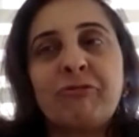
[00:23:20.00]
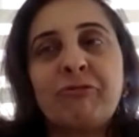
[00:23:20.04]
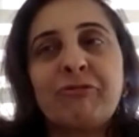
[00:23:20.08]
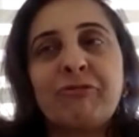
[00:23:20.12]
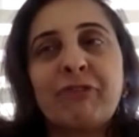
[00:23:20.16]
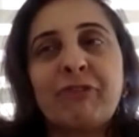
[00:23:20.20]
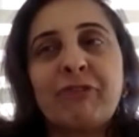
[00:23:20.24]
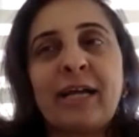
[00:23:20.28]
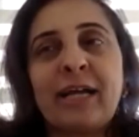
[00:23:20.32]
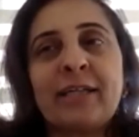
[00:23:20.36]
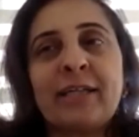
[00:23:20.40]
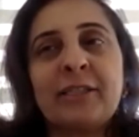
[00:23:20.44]

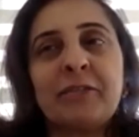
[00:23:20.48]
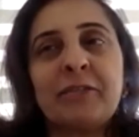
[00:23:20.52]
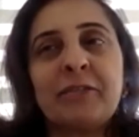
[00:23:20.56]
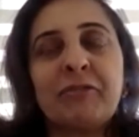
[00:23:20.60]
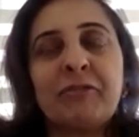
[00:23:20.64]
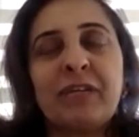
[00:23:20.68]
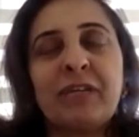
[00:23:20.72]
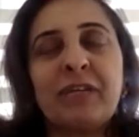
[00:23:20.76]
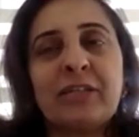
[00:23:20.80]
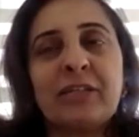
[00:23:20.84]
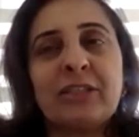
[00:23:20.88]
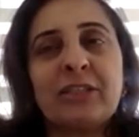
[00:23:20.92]
and
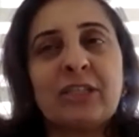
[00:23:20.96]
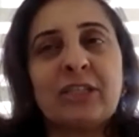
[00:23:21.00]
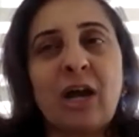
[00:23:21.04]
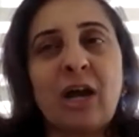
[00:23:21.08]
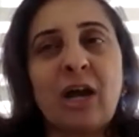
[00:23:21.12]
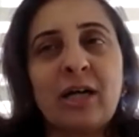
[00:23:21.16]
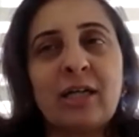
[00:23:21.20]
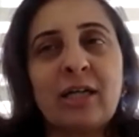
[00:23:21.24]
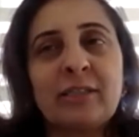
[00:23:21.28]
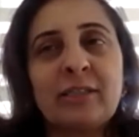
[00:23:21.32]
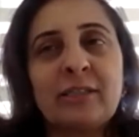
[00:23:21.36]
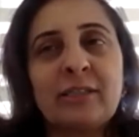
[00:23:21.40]
we are
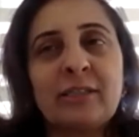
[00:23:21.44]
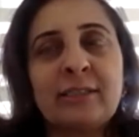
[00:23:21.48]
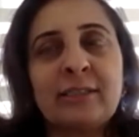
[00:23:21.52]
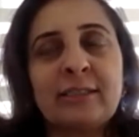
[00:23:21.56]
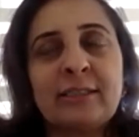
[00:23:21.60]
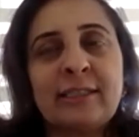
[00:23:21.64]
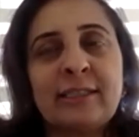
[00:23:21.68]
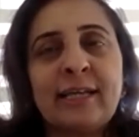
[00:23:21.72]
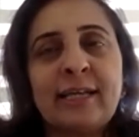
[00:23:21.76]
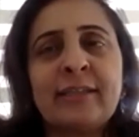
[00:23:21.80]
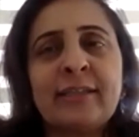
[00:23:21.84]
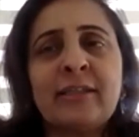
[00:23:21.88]

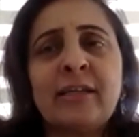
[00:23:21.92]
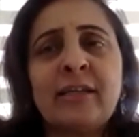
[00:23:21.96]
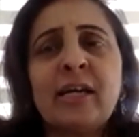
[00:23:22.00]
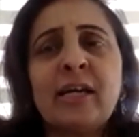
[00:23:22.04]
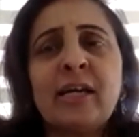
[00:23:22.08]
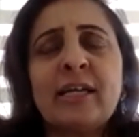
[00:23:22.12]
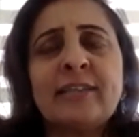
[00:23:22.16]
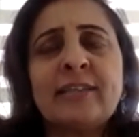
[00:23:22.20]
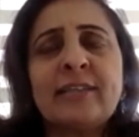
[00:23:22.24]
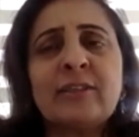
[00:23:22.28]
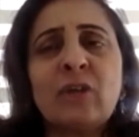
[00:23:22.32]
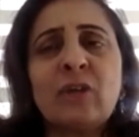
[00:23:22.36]
targeted. And
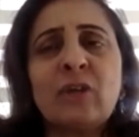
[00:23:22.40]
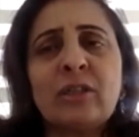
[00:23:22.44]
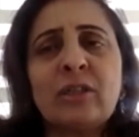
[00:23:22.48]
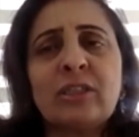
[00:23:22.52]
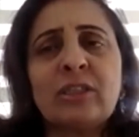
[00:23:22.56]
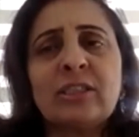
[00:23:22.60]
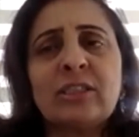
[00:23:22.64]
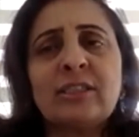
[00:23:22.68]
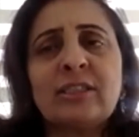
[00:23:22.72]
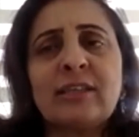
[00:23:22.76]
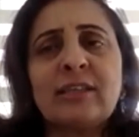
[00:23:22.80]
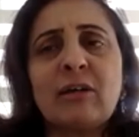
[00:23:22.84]
it's not
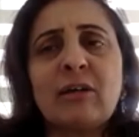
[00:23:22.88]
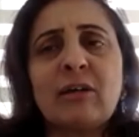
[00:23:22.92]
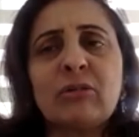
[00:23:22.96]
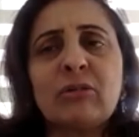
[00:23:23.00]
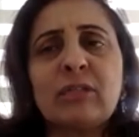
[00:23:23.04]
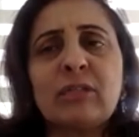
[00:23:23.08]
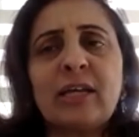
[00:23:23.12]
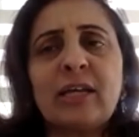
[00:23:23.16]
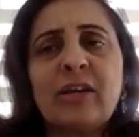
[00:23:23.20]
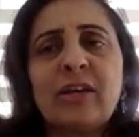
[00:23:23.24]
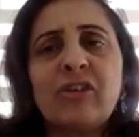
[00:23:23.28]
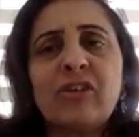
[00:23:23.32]
just
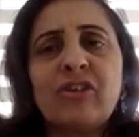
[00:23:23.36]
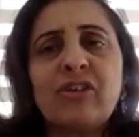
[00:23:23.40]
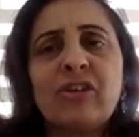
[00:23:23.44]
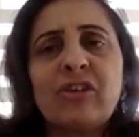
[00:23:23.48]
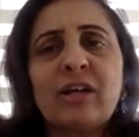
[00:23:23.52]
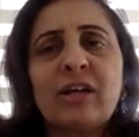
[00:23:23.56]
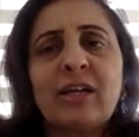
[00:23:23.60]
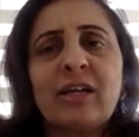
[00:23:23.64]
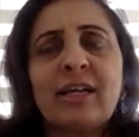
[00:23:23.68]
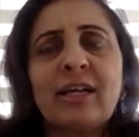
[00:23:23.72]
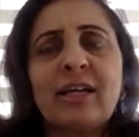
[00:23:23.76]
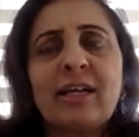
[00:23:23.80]
South
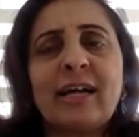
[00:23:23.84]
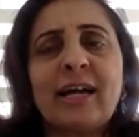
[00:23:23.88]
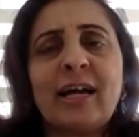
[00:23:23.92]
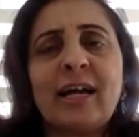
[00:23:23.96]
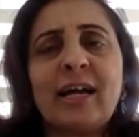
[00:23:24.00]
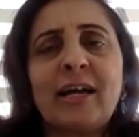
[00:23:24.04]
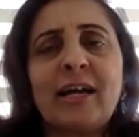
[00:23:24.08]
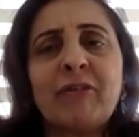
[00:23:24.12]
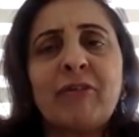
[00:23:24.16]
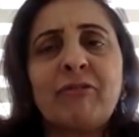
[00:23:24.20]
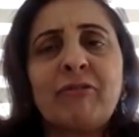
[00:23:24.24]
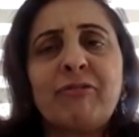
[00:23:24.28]
Asia. Like,
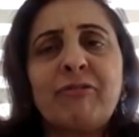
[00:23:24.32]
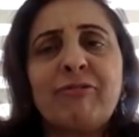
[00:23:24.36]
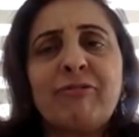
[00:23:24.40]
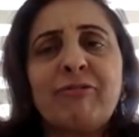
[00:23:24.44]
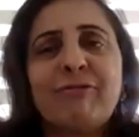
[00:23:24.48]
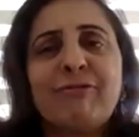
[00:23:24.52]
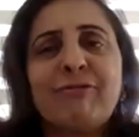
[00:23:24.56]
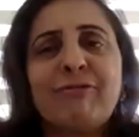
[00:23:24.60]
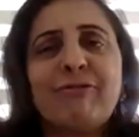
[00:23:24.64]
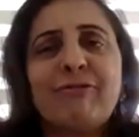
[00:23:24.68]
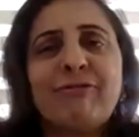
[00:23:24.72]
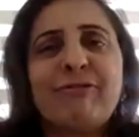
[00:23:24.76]
I have
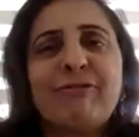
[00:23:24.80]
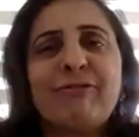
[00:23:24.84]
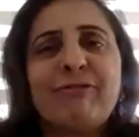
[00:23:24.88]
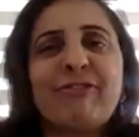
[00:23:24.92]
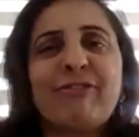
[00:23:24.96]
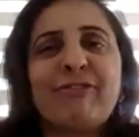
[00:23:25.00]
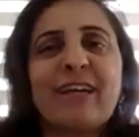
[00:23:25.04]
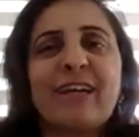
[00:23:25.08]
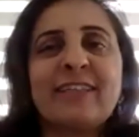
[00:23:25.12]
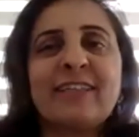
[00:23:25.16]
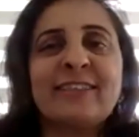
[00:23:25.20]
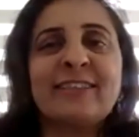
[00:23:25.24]

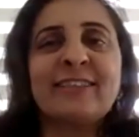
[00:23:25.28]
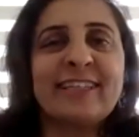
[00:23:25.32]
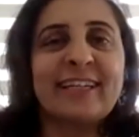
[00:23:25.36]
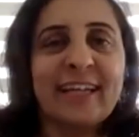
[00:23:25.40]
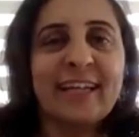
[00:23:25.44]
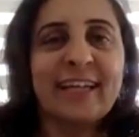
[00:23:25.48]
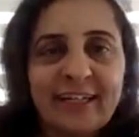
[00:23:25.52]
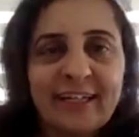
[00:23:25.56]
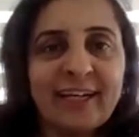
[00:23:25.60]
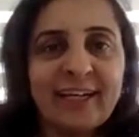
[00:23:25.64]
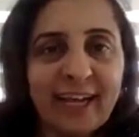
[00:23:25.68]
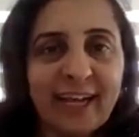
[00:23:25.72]
friends in
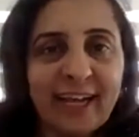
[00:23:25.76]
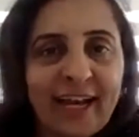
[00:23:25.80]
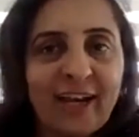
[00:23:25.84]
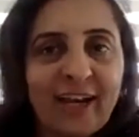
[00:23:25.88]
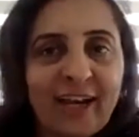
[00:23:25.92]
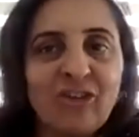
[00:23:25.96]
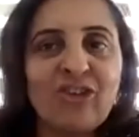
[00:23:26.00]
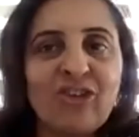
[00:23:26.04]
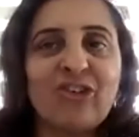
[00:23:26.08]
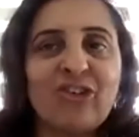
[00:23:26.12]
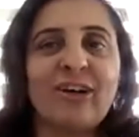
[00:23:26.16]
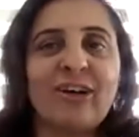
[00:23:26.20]

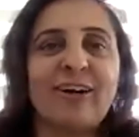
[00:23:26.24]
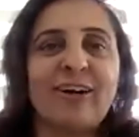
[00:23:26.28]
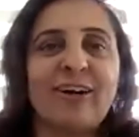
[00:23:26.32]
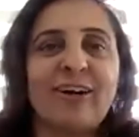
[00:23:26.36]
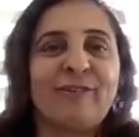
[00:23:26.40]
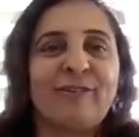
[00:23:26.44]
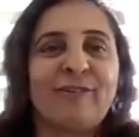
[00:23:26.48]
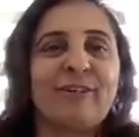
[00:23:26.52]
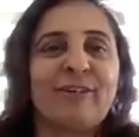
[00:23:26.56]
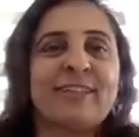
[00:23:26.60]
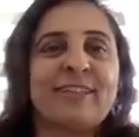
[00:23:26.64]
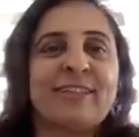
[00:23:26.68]

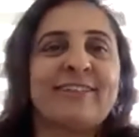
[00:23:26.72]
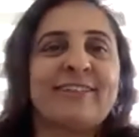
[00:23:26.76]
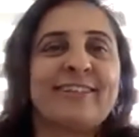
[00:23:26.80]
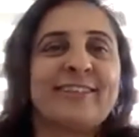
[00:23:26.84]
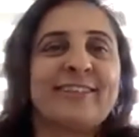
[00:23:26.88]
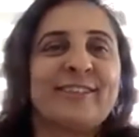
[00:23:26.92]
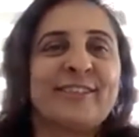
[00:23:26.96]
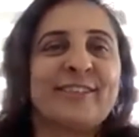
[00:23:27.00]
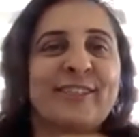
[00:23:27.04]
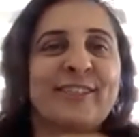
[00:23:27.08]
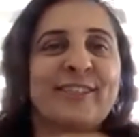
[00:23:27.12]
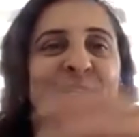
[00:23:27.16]
Asia, whether
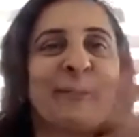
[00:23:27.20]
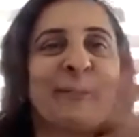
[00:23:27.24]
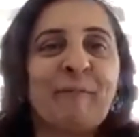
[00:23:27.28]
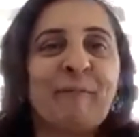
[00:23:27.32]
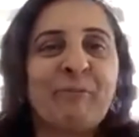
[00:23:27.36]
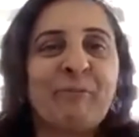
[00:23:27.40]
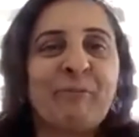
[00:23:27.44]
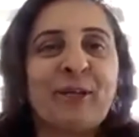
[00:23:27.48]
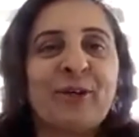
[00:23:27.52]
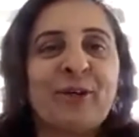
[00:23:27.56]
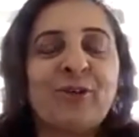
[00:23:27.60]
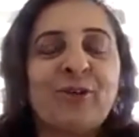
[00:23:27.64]
it's
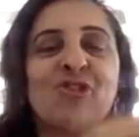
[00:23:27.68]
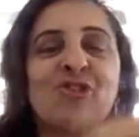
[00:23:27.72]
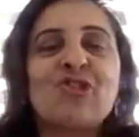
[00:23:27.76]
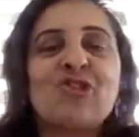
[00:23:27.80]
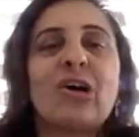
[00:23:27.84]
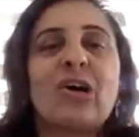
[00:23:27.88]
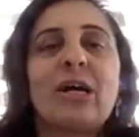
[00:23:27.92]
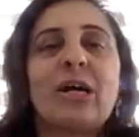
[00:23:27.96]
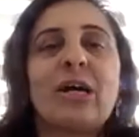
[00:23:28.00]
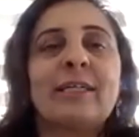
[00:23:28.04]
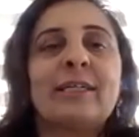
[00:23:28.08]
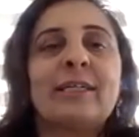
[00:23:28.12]

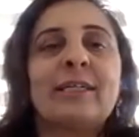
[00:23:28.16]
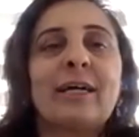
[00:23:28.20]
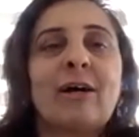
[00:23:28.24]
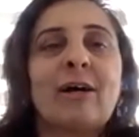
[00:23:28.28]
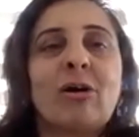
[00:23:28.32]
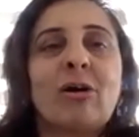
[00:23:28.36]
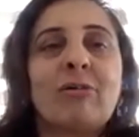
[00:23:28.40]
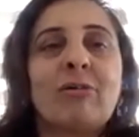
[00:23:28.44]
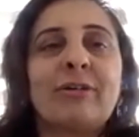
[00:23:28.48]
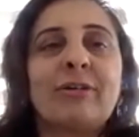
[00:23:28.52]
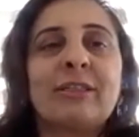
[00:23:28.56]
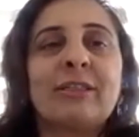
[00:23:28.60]

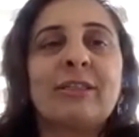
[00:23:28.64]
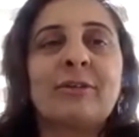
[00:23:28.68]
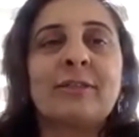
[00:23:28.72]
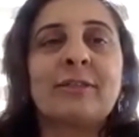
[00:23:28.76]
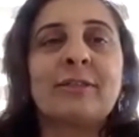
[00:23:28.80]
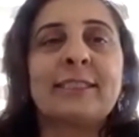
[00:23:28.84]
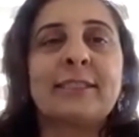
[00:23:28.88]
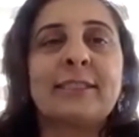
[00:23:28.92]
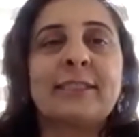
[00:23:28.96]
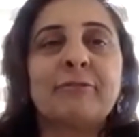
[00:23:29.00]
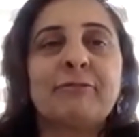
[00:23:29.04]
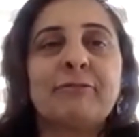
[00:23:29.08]
China or whether
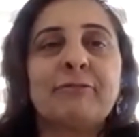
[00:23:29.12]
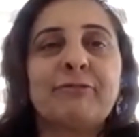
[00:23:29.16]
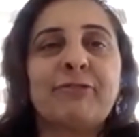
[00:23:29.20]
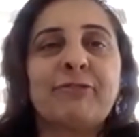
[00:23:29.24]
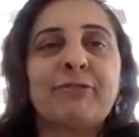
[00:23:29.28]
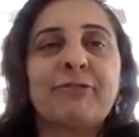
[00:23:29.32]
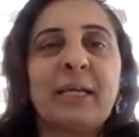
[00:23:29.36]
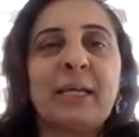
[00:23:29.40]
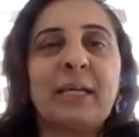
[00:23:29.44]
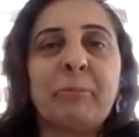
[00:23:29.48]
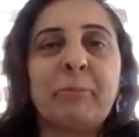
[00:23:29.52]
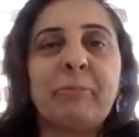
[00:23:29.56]
it's
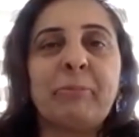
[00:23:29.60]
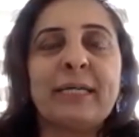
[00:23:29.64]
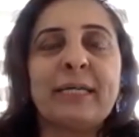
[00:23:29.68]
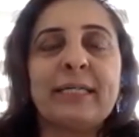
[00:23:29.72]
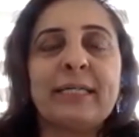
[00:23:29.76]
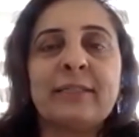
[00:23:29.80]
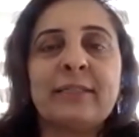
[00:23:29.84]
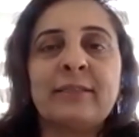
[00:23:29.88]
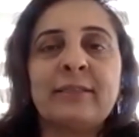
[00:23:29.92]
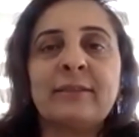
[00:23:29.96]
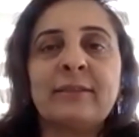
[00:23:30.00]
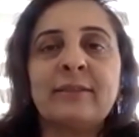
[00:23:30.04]

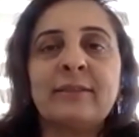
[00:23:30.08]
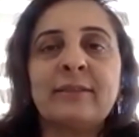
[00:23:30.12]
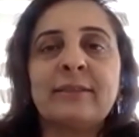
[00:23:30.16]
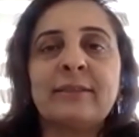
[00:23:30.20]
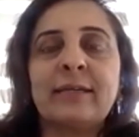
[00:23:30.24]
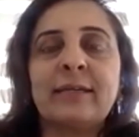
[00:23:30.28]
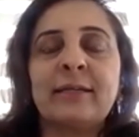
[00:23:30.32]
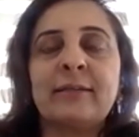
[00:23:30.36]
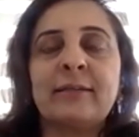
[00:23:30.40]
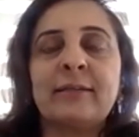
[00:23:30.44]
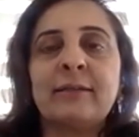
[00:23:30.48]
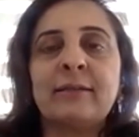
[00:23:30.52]
Philippines,
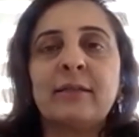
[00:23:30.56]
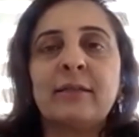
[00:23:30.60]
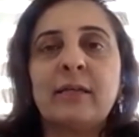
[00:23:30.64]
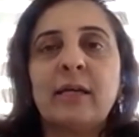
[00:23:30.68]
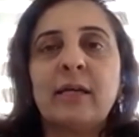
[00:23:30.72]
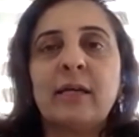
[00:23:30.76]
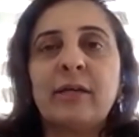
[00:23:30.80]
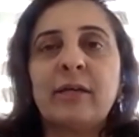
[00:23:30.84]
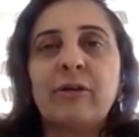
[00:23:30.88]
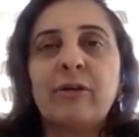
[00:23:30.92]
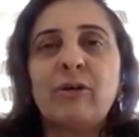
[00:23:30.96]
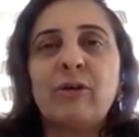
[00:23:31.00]
and
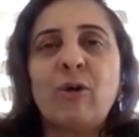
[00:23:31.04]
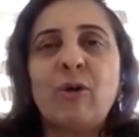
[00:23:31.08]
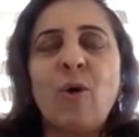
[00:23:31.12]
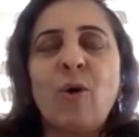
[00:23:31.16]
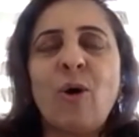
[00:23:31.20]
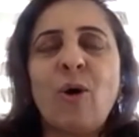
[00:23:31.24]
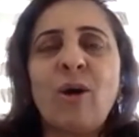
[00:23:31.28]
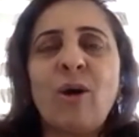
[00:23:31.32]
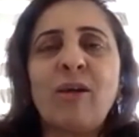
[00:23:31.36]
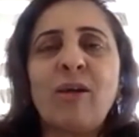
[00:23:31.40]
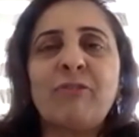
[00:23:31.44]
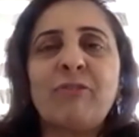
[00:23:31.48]

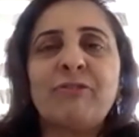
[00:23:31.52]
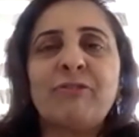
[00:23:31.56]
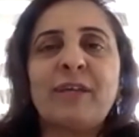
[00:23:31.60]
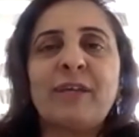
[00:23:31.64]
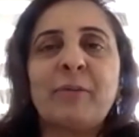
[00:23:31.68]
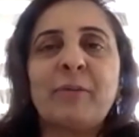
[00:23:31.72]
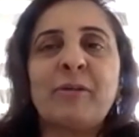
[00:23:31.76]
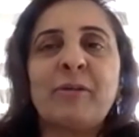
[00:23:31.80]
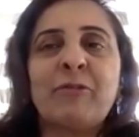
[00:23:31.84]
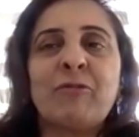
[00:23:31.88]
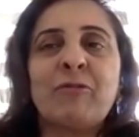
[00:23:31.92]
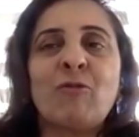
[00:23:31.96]
all of
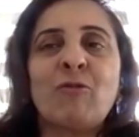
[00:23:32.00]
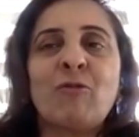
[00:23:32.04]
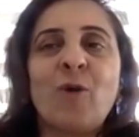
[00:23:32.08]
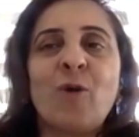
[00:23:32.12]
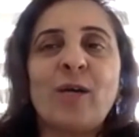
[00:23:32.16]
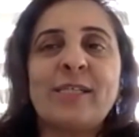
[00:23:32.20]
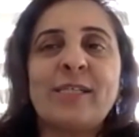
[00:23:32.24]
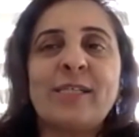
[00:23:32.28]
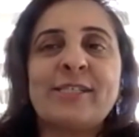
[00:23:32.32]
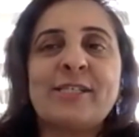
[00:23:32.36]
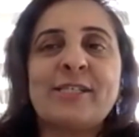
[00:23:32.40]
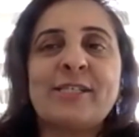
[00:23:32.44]
them have
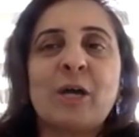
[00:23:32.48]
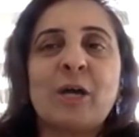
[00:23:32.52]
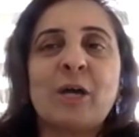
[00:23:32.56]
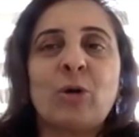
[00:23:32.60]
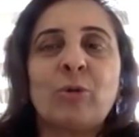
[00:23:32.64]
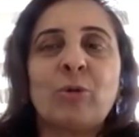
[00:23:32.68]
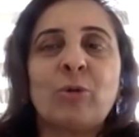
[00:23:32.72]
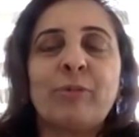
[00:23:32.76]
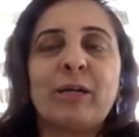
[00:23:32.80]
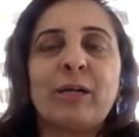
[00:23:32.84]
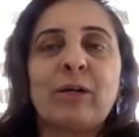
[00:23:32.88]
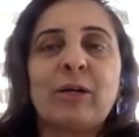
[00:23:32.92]
voiced
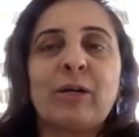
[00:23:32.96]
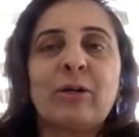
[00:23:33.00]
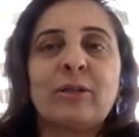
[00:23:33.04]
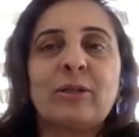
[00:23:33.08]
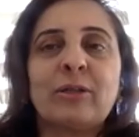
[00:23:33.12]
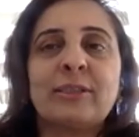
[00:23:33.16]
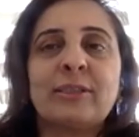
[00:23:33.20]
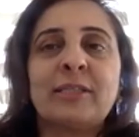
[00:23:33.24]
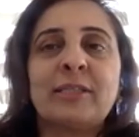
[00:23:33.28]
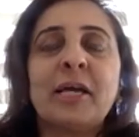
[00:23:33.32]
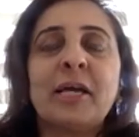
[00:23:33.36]
out, because